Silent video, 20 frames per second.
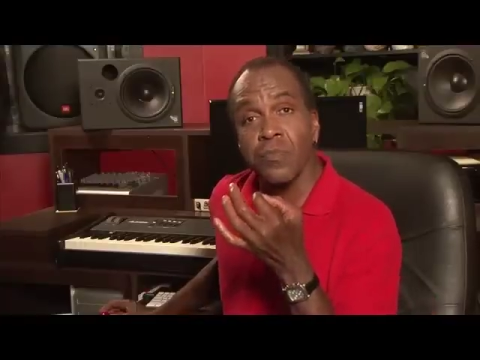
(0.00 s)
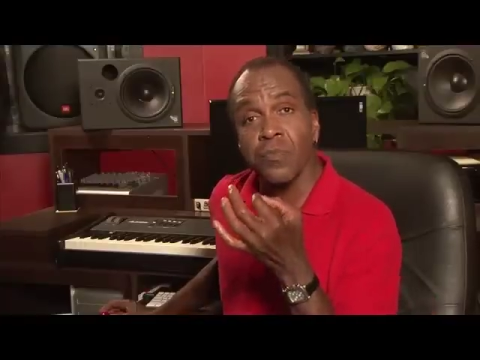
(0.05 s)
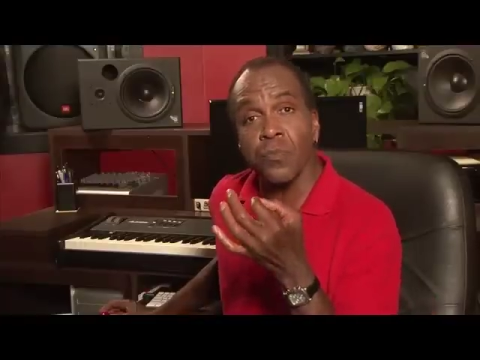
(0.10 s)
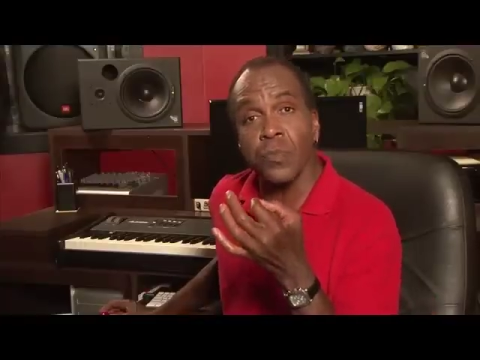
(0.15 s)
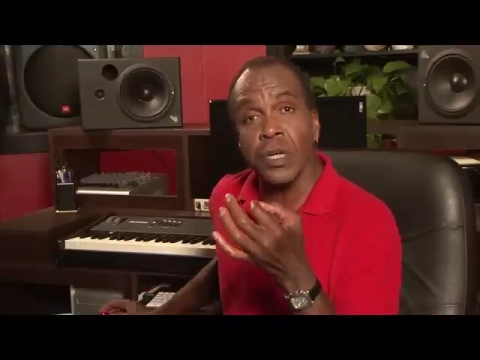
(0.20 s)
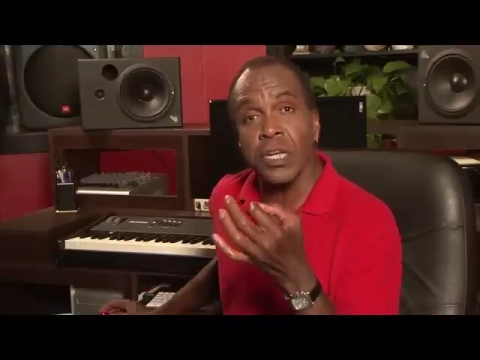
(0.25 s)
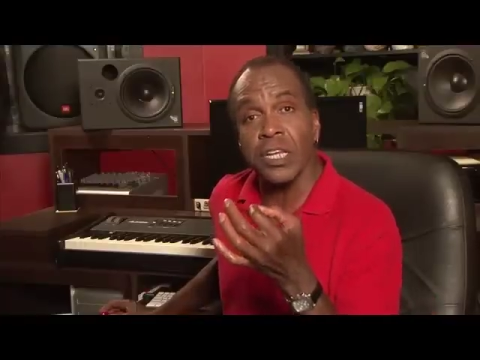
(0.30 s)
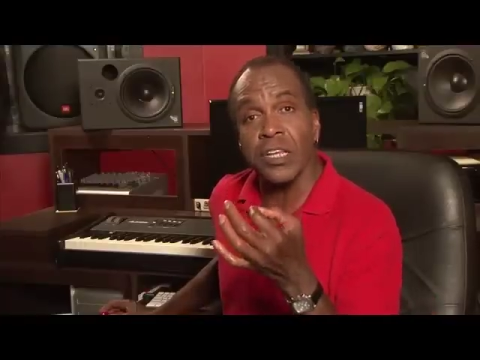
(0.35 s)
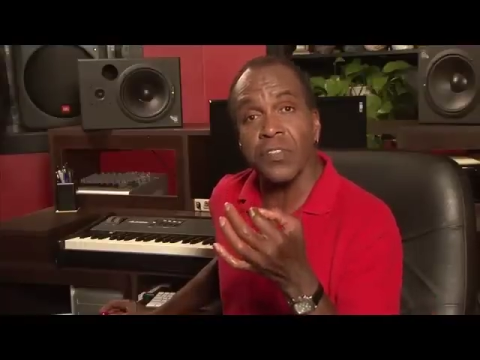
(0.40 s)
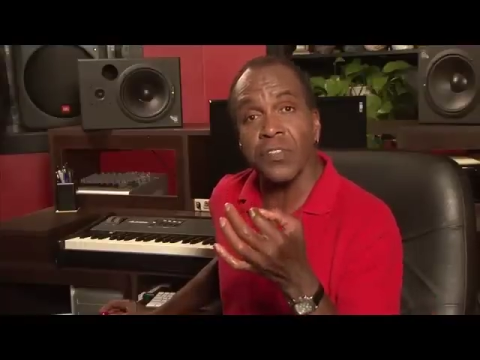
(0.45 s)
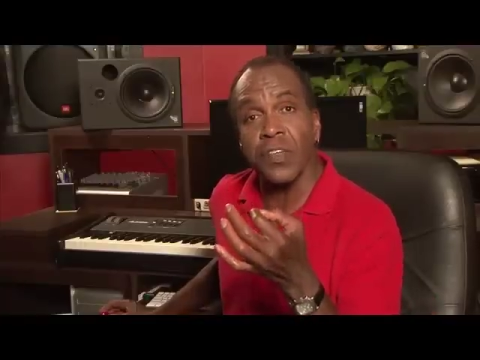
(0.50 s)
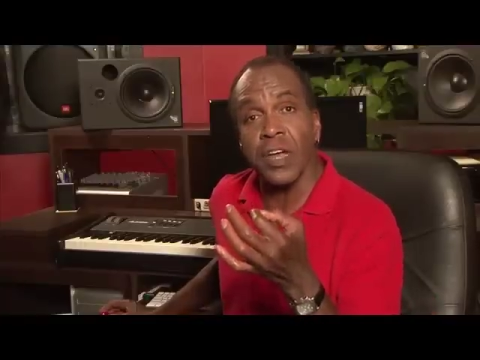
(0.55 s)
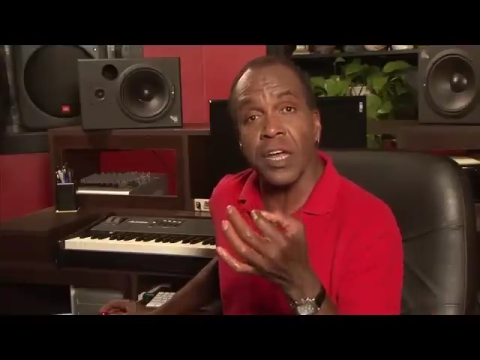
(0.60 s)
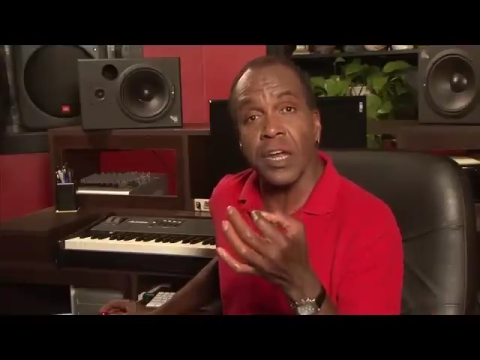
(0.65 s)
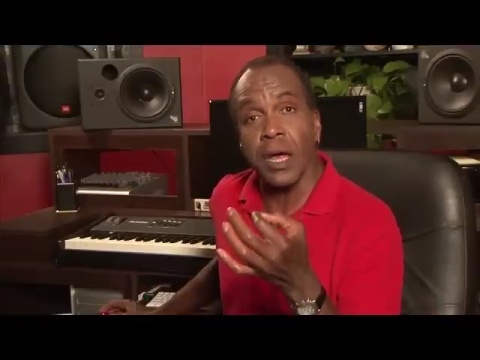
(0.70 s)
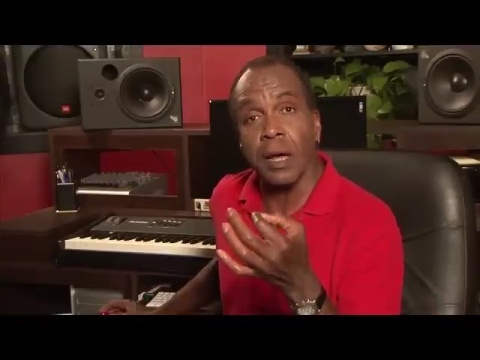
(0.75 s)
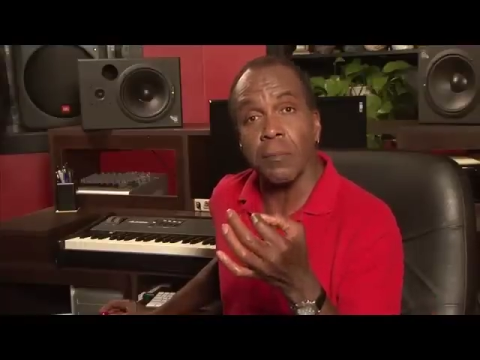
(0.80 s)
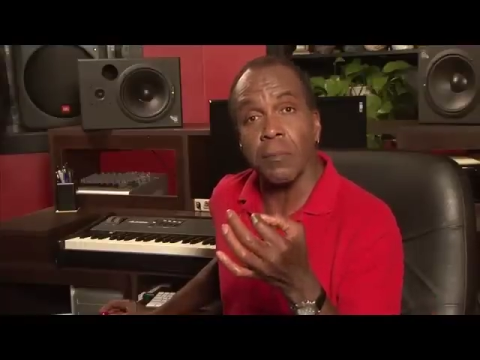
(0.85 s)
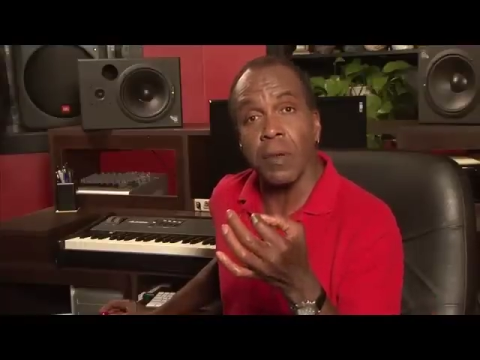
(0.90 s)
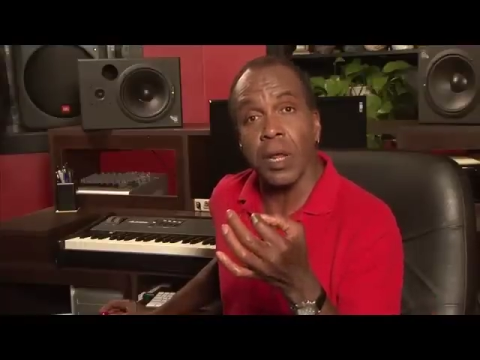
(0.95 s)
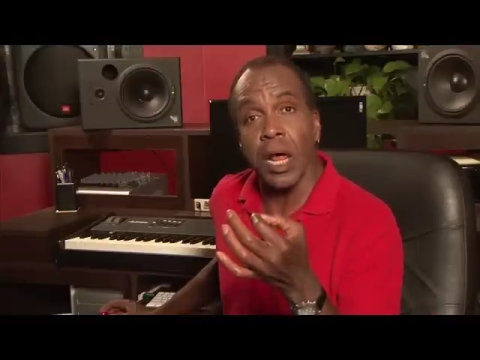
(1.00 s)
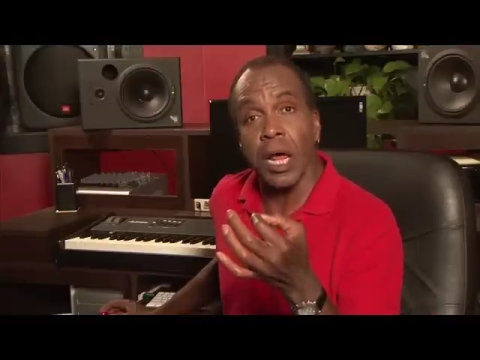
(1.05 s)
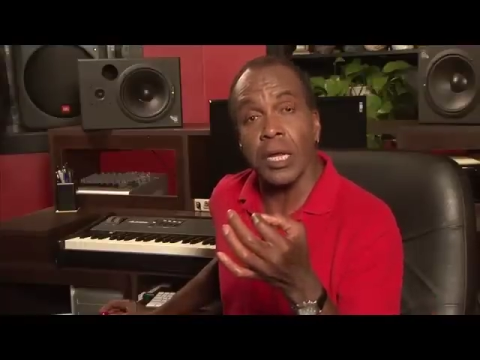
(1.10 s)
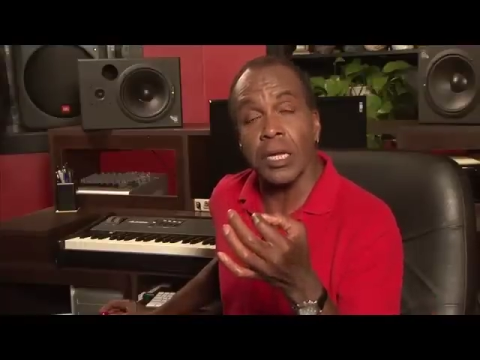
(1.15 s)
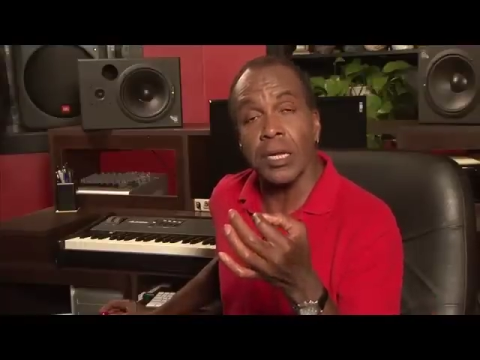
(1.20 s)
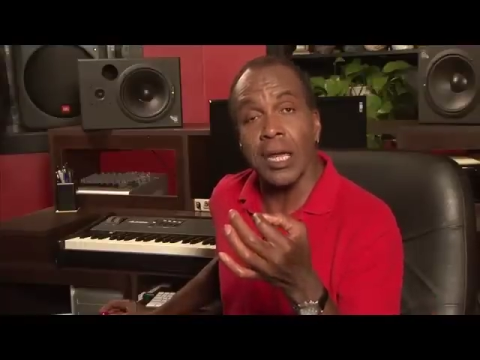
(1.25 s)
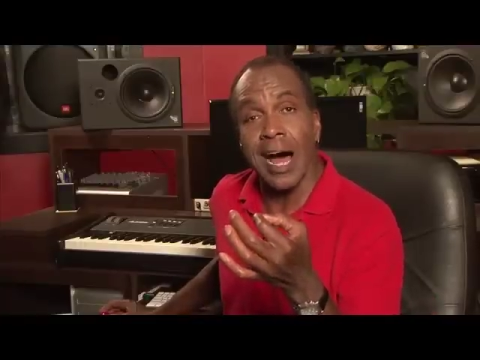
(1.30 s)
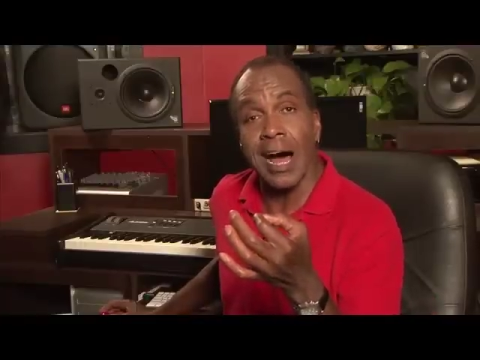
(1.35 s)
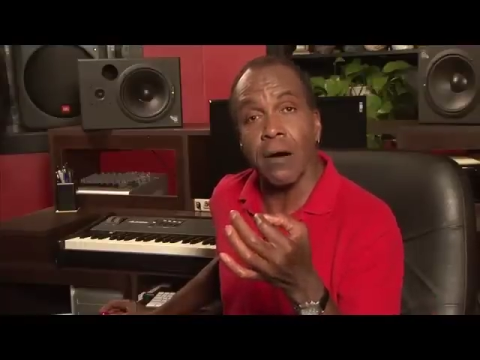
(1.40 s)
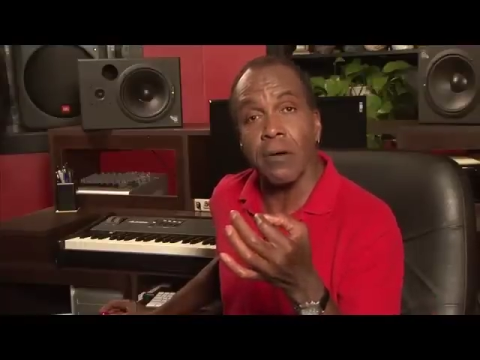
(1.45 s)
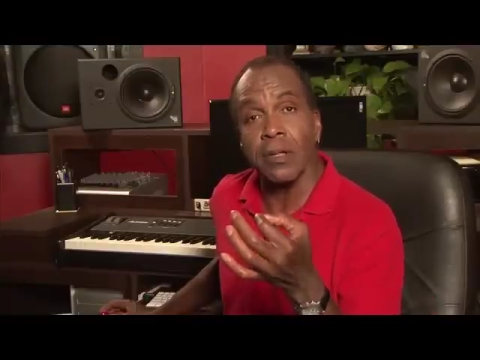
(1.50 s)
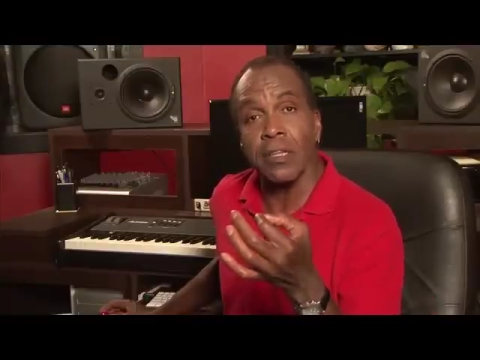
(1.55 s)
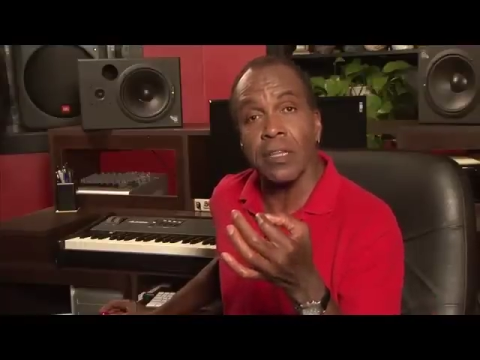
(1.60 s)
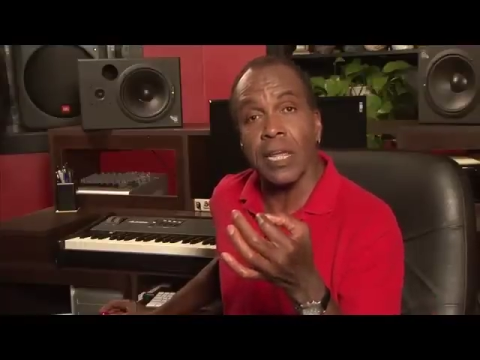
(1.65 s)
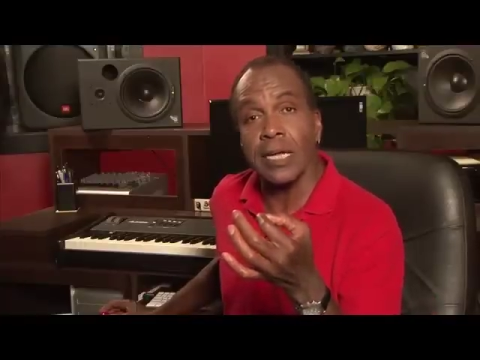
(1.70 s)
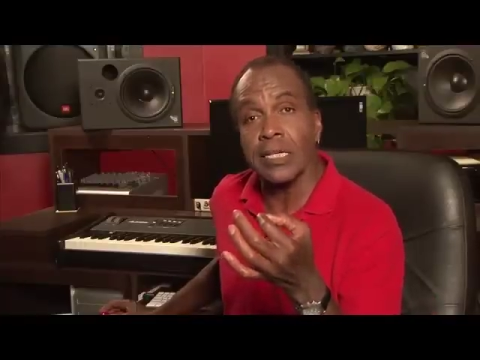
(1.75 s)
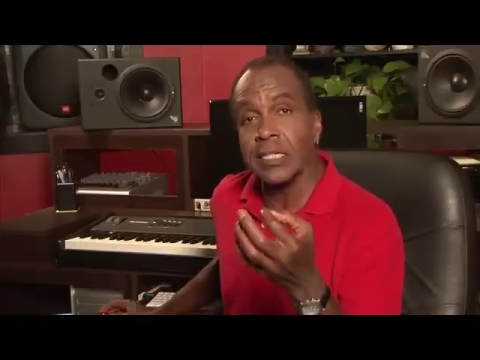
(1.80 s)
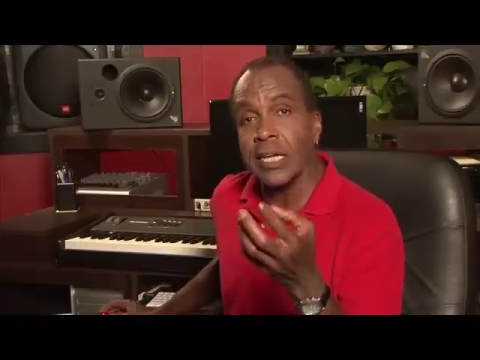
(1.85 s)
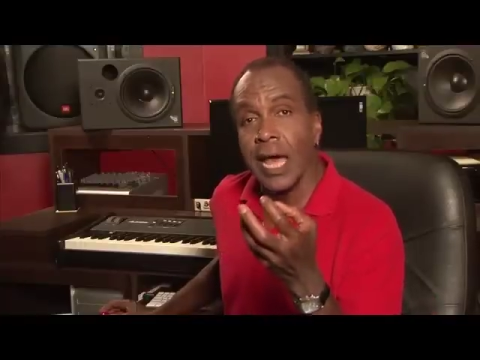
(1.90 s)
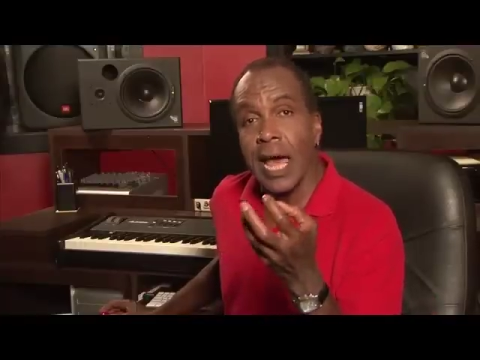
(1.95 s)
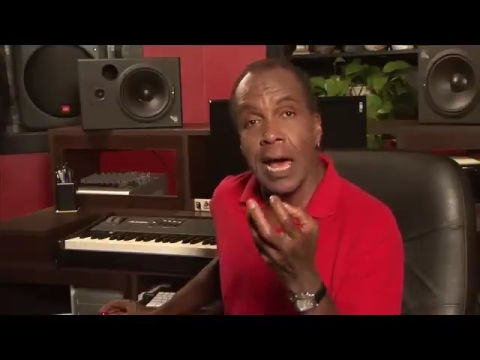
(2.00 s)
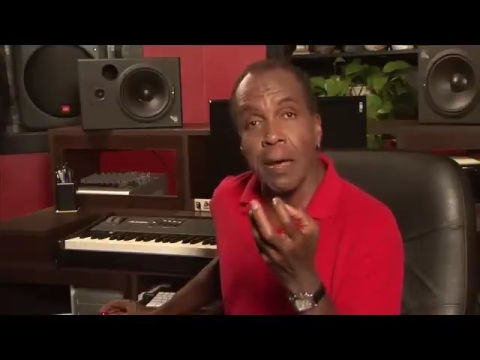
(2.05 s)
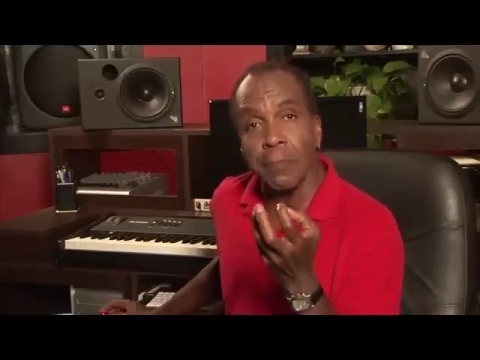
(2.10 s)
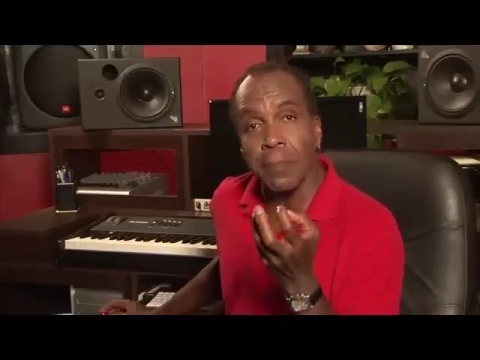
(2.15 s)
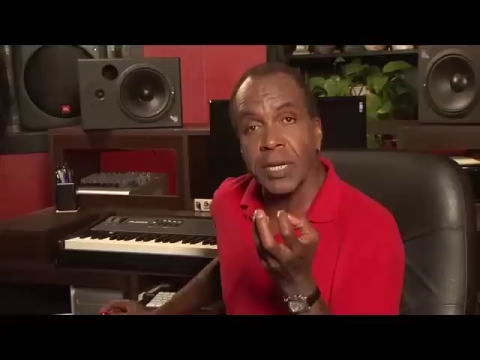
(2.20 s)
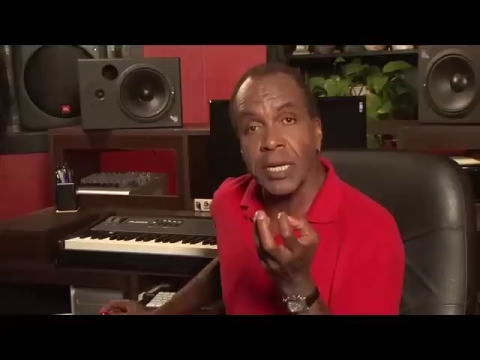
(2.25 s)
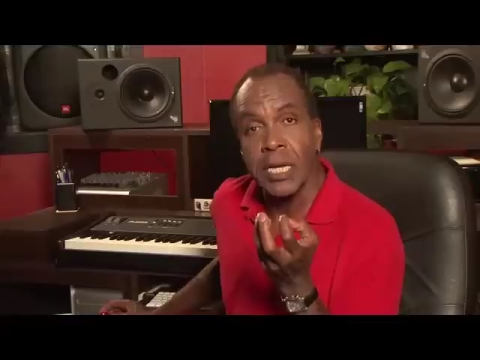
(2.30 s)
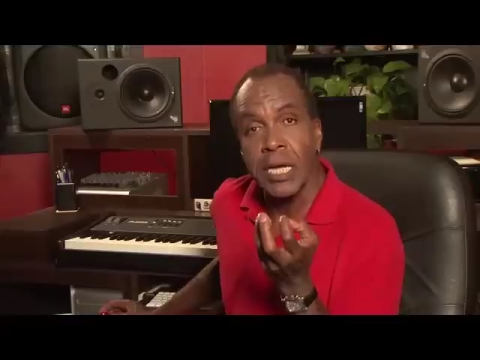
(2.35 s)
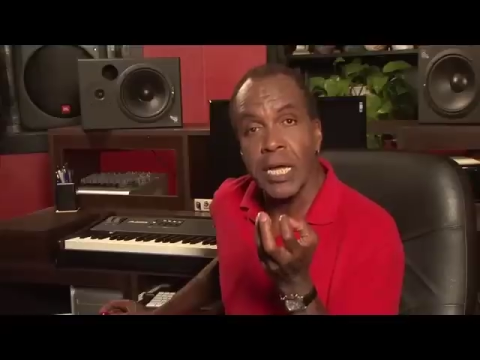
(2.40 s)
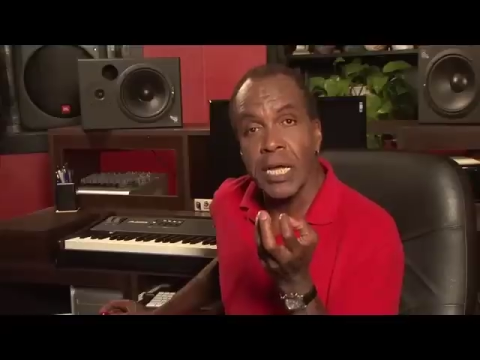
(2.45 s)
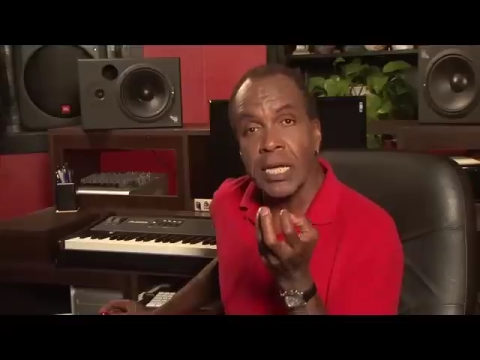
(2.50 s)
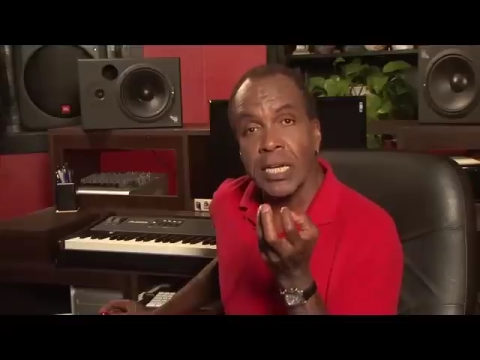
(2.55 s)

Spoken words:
really thin. I'm allowing that to happen,